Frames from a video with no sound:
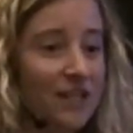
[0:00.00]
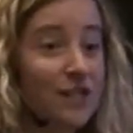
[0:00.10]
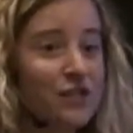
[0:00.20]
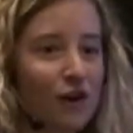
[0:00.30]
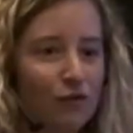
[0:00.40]
in the
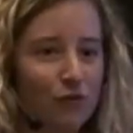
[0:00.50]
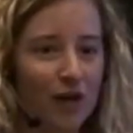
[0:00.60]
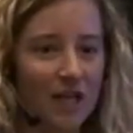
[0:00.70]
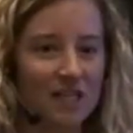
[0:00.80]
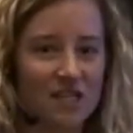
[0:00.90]
software
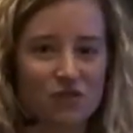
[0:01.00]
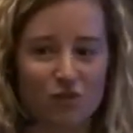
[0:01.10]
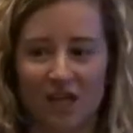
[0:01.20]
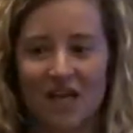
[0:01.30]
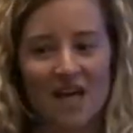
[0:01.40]

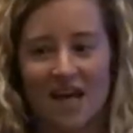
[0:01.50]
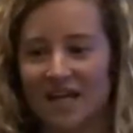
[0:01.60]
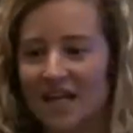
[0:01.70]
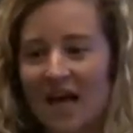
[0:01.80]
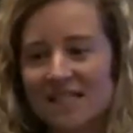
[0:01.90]
industry
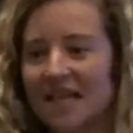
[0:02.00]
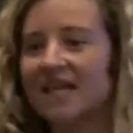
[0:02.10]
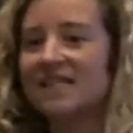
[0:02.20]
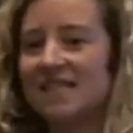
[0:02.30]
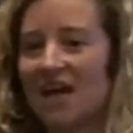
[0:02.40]
in the last
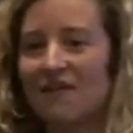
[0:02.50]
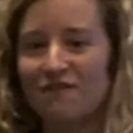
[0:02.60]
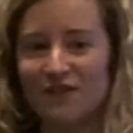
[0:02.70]
like 10,